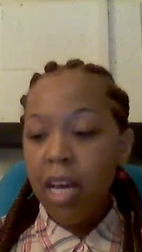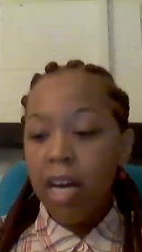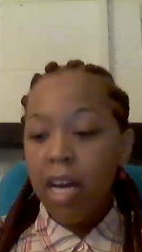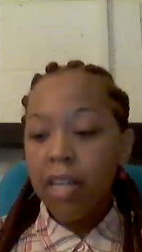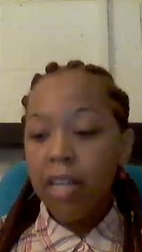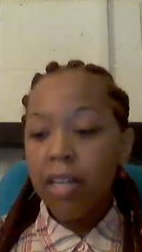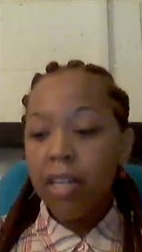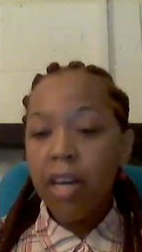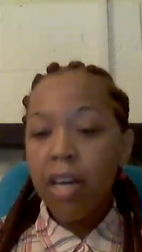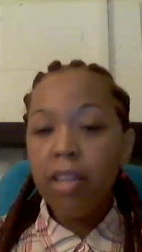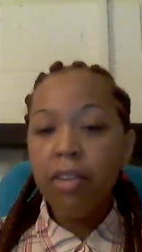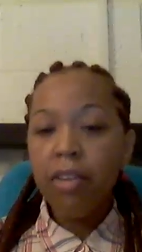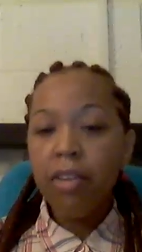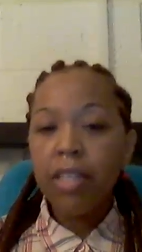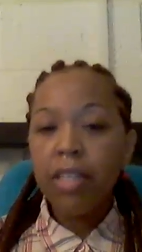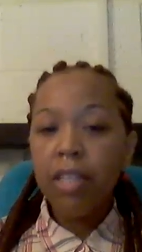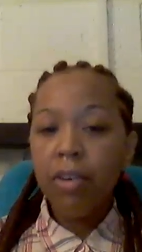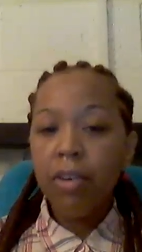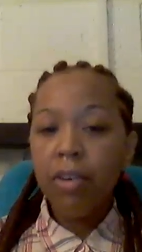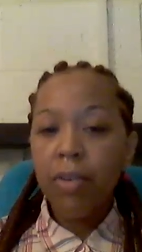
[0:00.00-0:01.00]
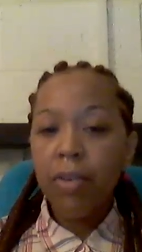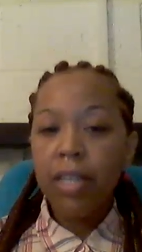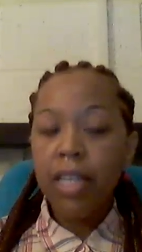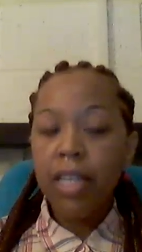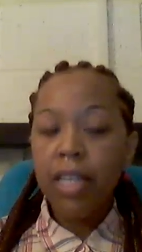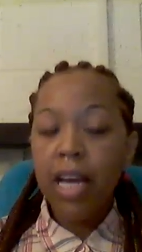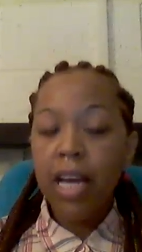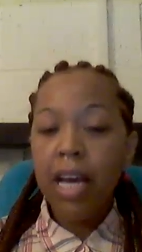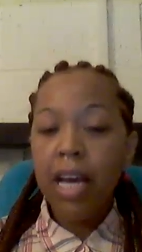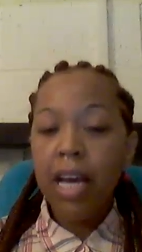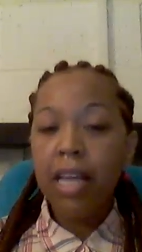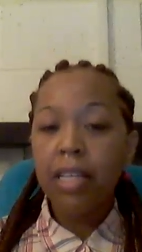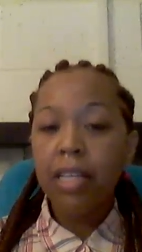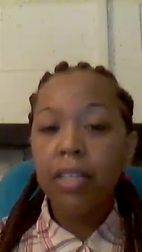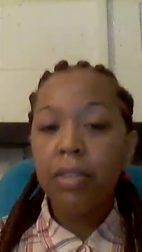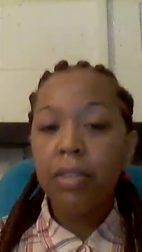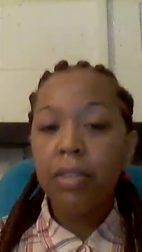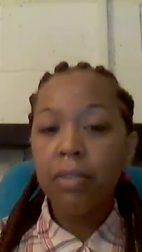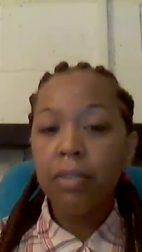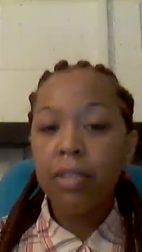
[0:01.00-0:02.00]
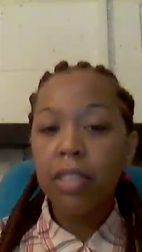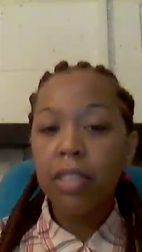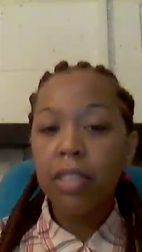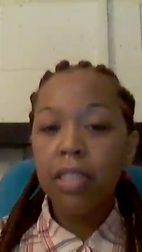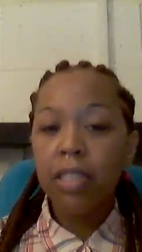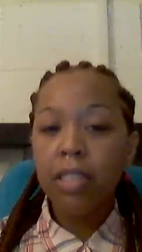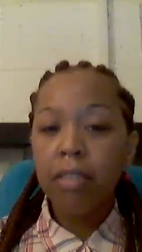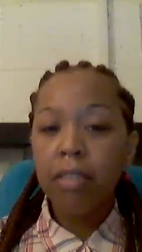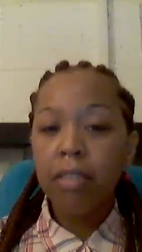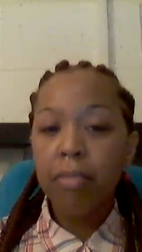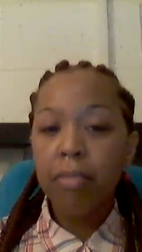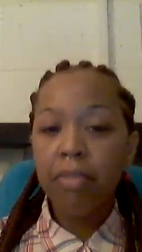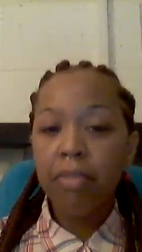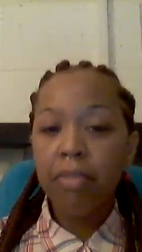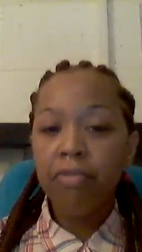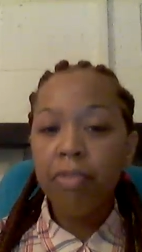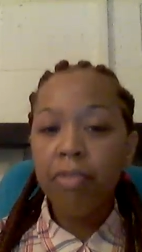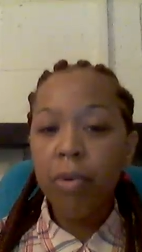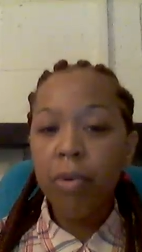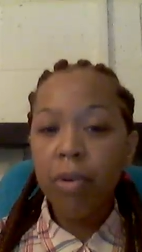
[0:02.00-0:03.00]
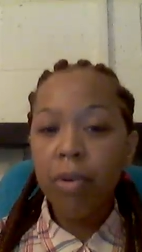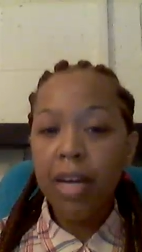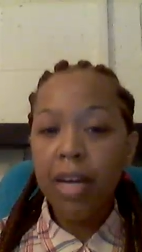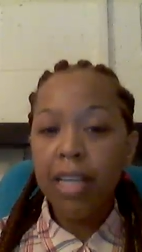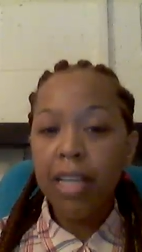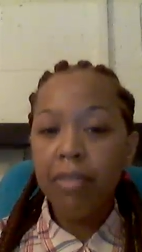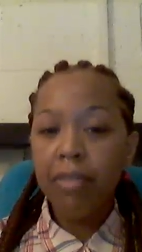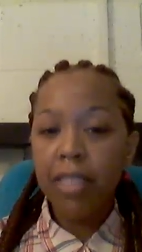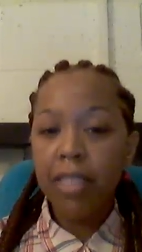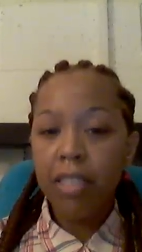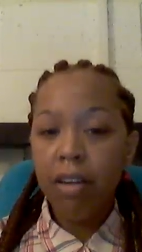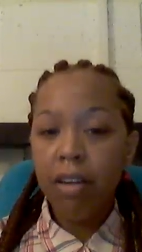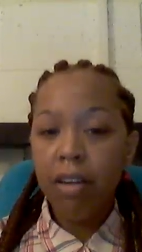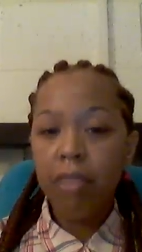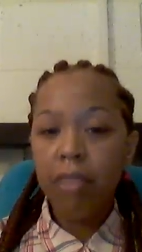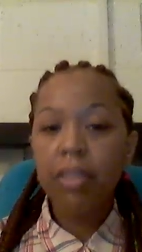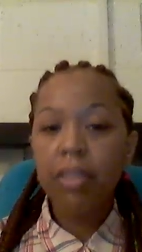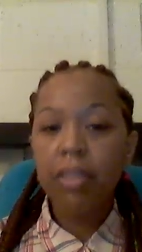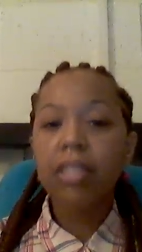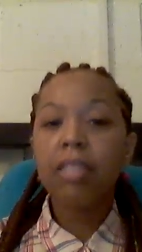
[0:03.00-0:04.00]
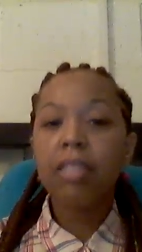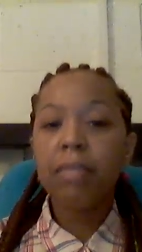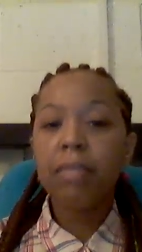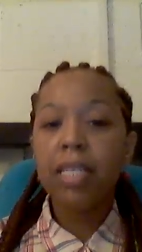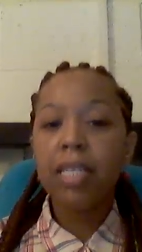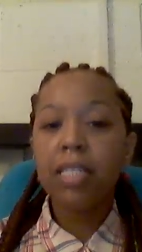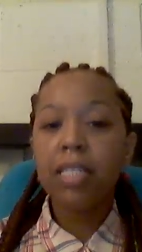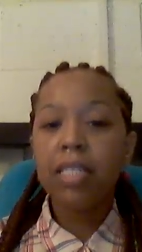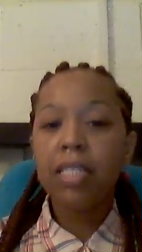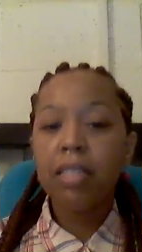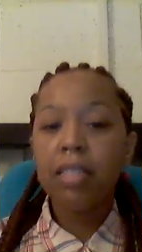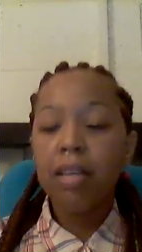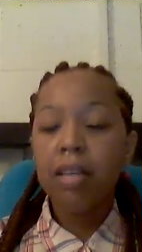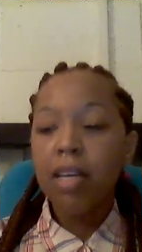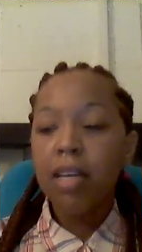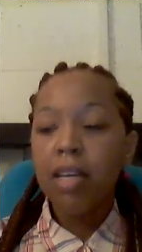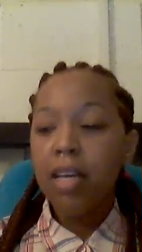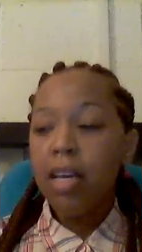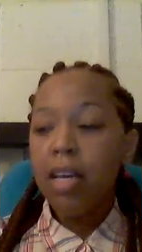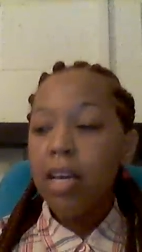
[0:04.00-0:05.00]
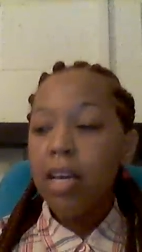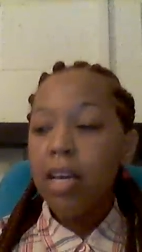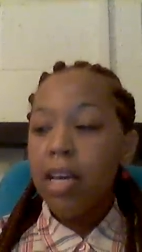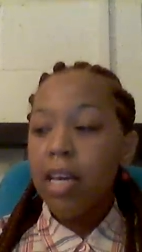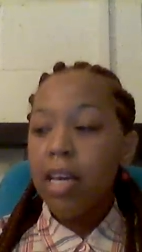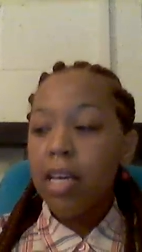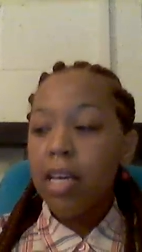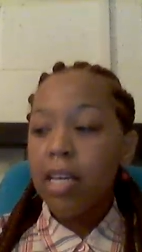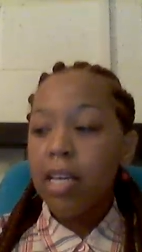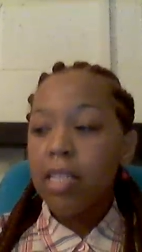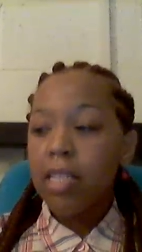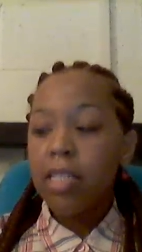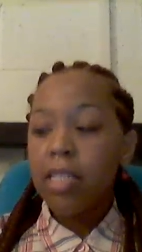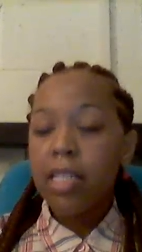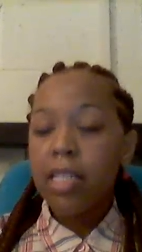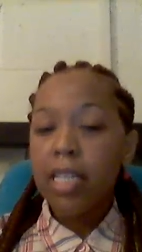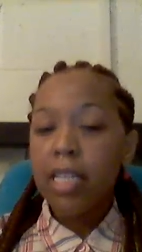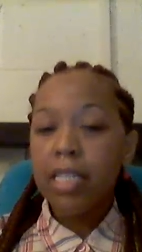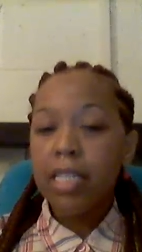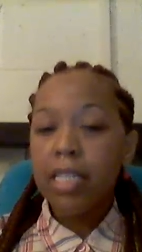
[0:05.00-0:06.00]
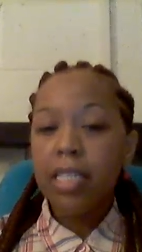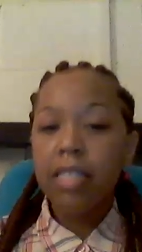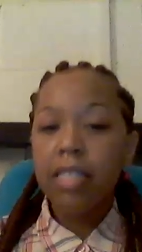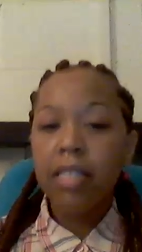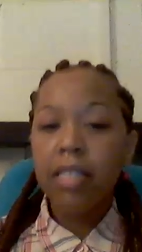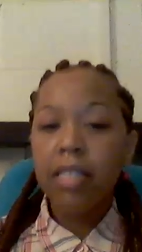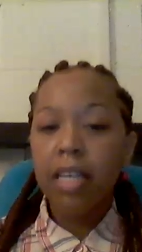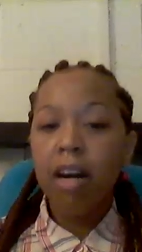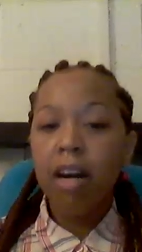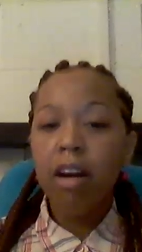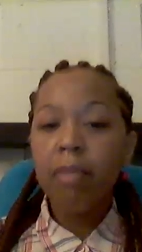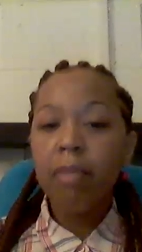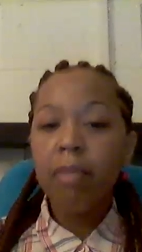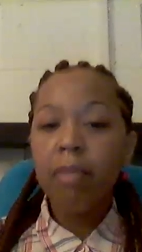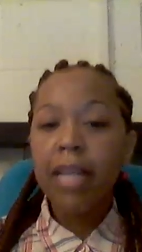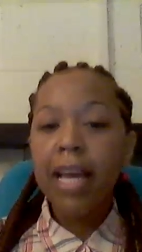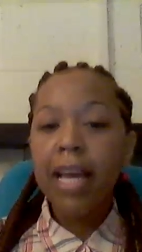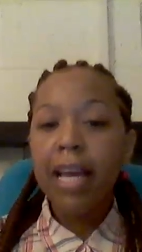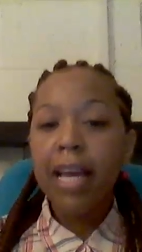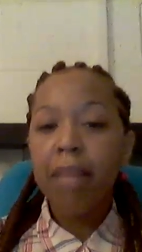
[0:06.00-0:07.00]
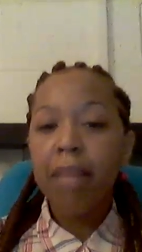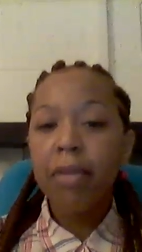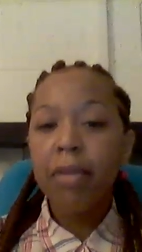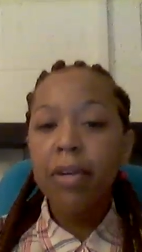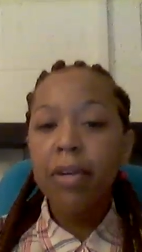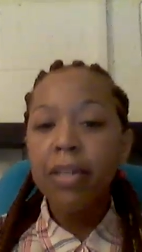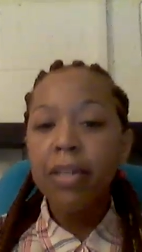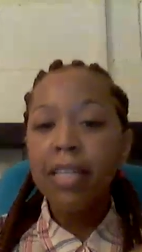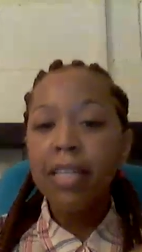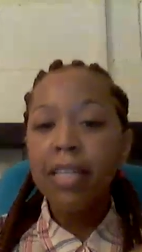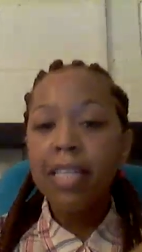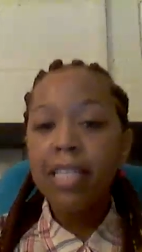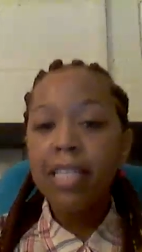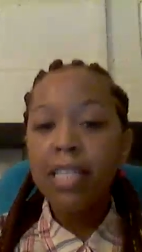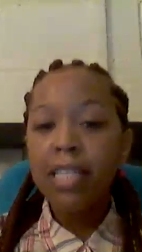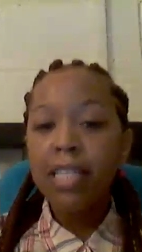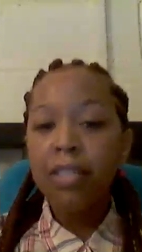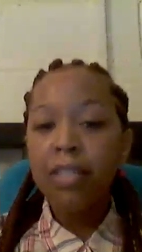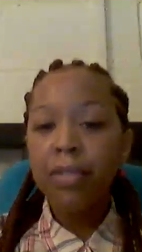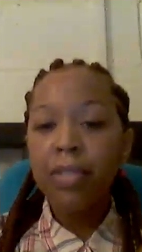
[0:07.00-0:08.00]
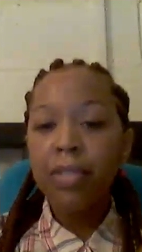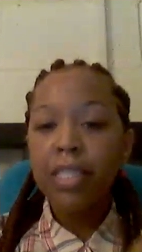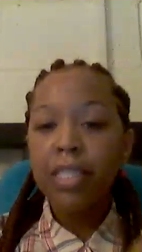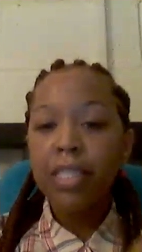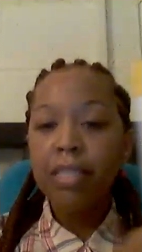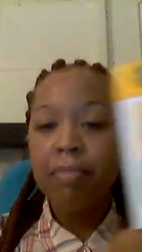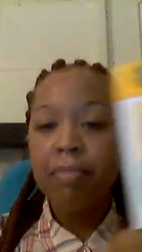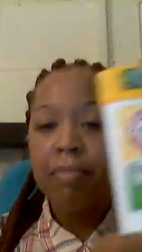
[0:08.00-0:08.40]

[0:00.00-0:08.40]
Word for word: Another deodorant that I had used before I even started with the Schmidt's is this. The Arm & Hammer Essentials.